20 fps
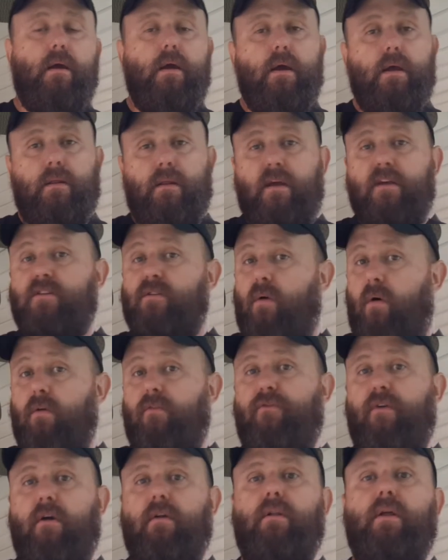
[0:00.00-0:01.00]
they store
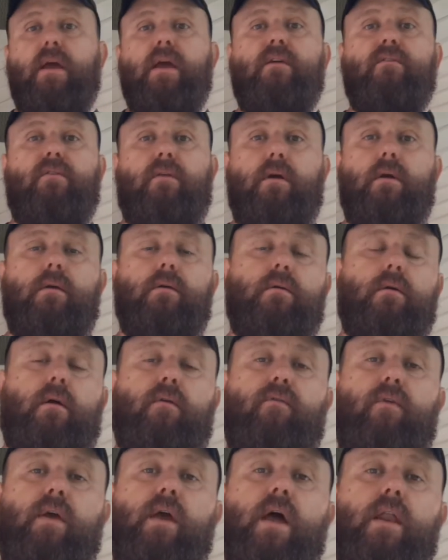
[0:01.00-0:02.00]
fairly easily.
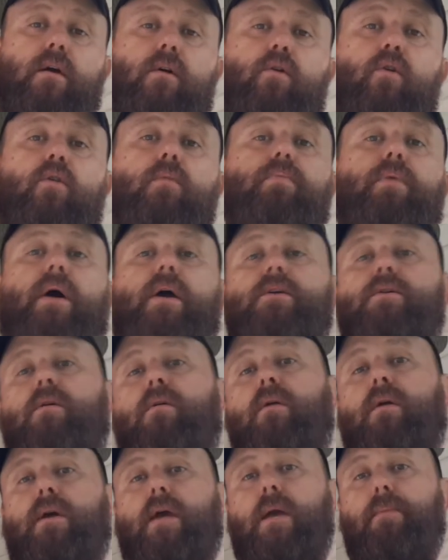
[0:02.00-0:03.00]
If you got a cool place, you
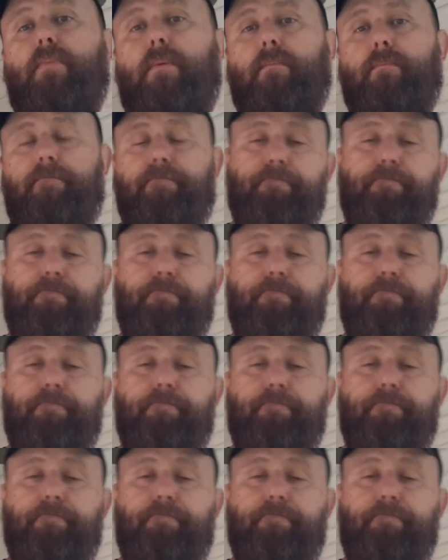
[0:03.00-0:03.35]
can keep them.